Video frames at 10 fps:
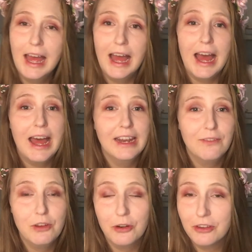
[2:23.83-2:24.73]
And if
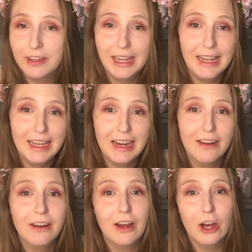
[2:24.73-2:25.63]
you're still here
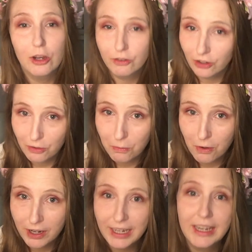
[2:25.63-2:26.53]
after the
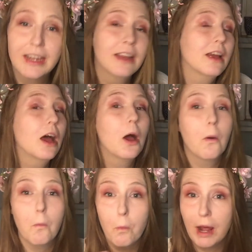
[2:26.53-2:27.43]
warning,
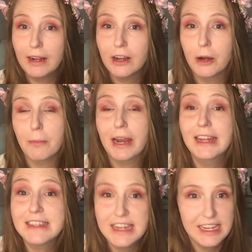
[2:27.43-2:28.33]
welcome. Let's
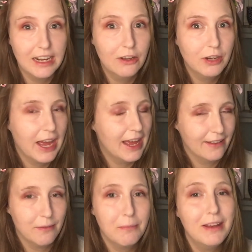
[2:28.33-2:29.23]
take a look at
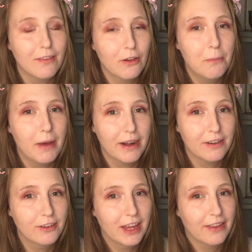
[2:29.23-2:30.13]
Midsommar
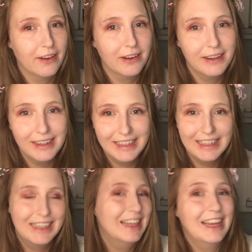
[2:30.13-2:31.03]
together.
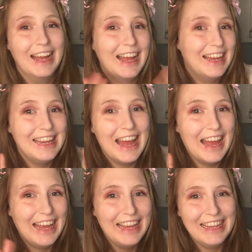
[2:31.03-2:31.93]
Yay!